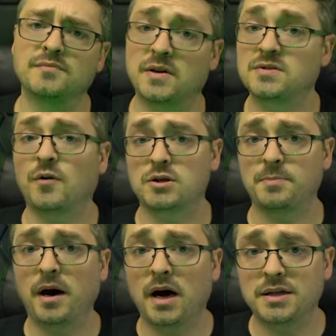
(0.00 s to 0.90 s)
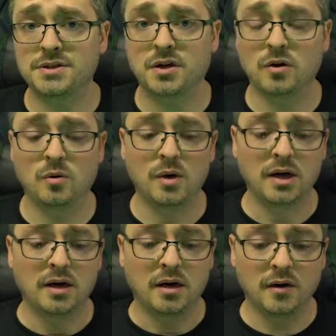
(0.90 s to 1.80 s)
as far as pods go
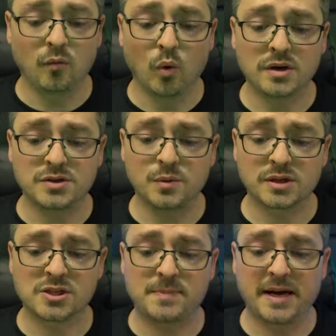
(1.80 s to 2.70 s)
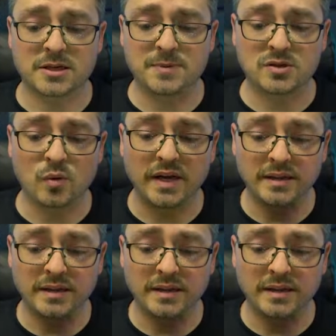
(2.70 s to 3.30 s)
of what to expect between